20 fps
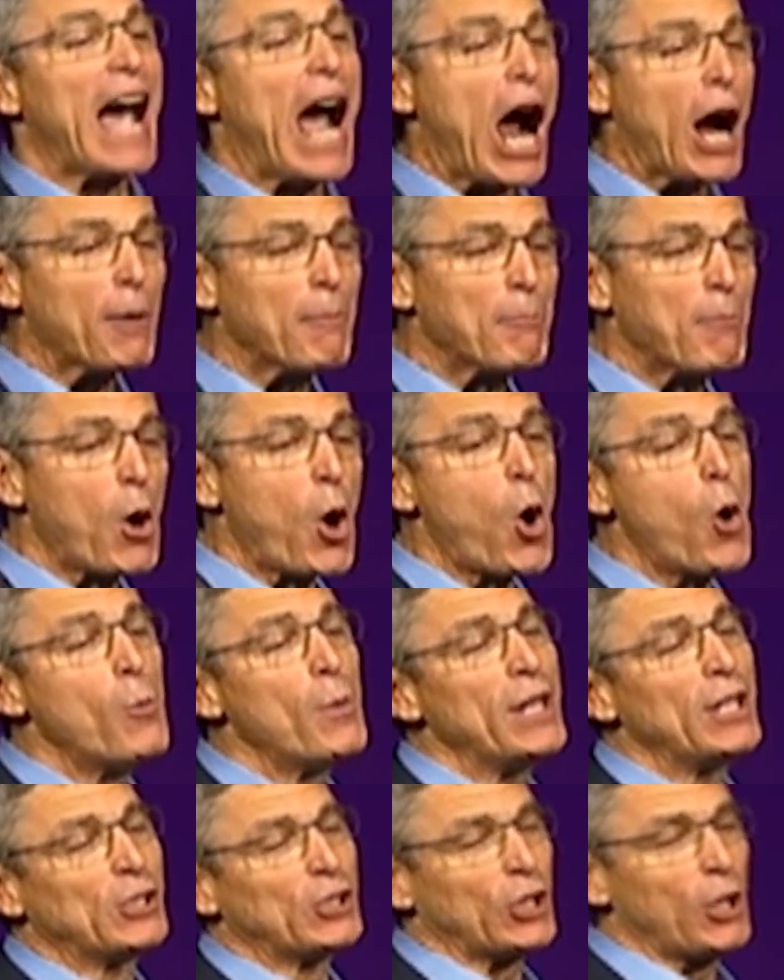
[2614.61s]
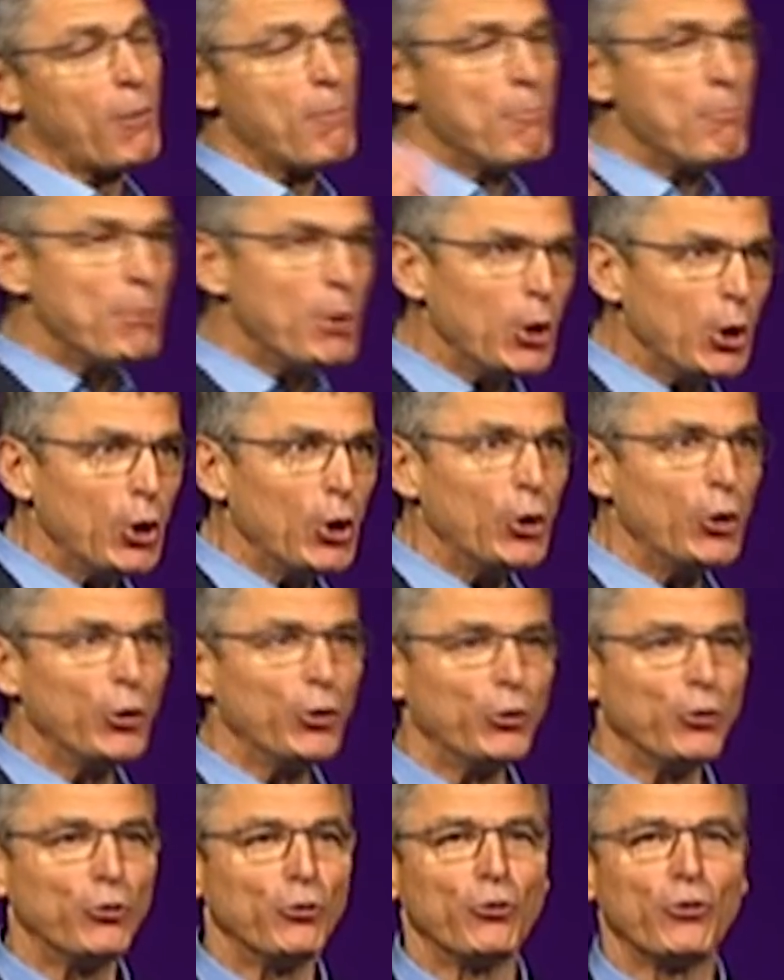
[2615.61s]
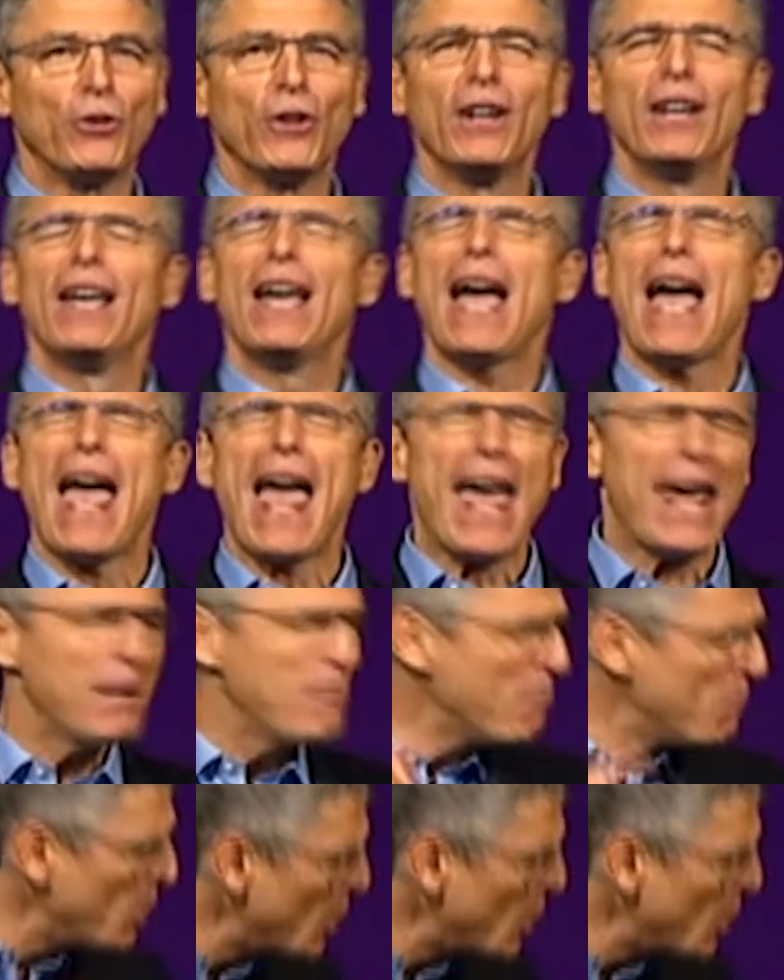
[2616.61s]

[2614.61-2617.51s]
our moment to move and